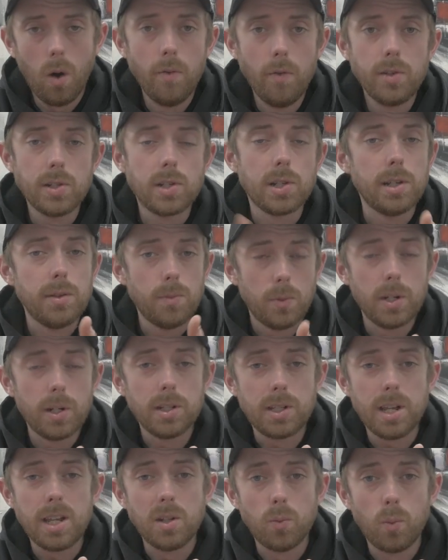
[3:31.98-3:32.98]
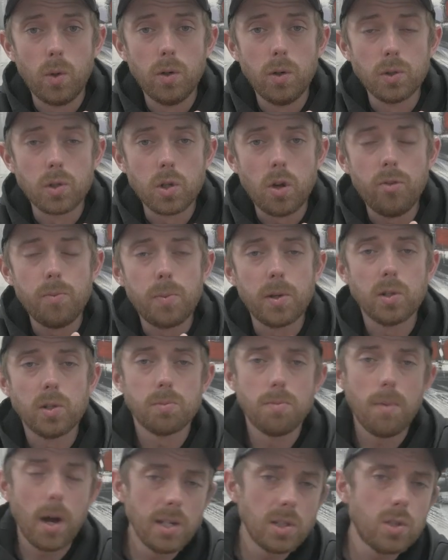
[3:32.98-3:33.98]
obviously we're going to take the wheels off, because
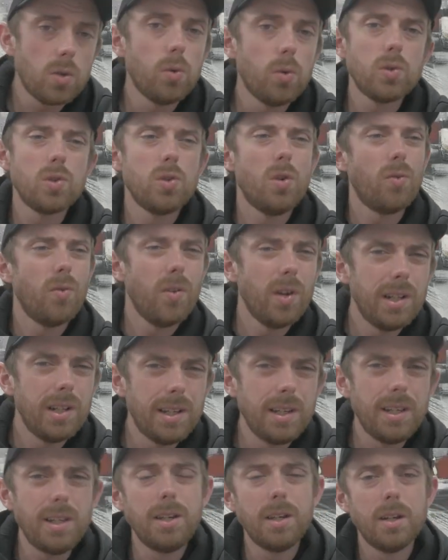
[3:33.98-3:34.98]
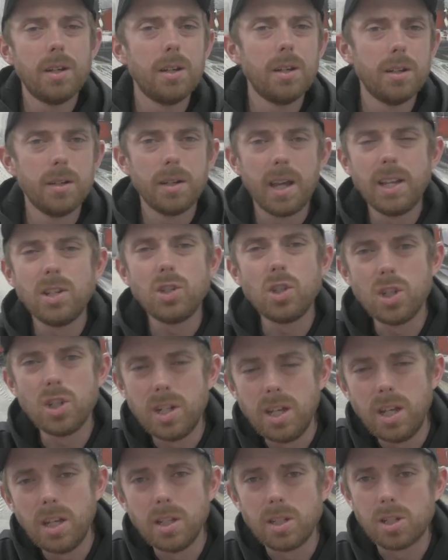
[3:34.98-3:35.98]
my saw's not really
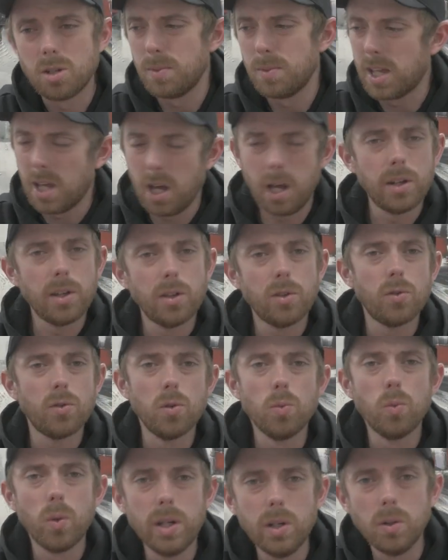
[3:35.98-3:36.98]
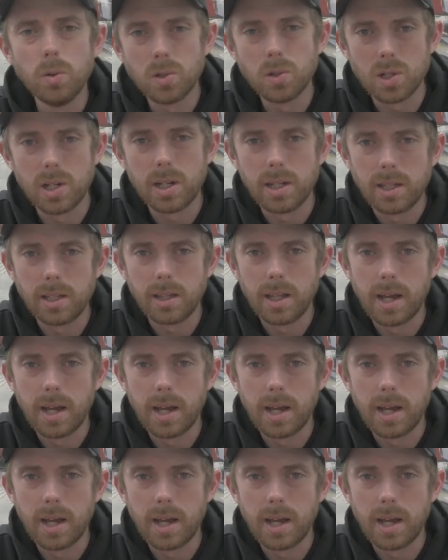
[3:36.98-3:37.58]
engineered to be cutting through wheels like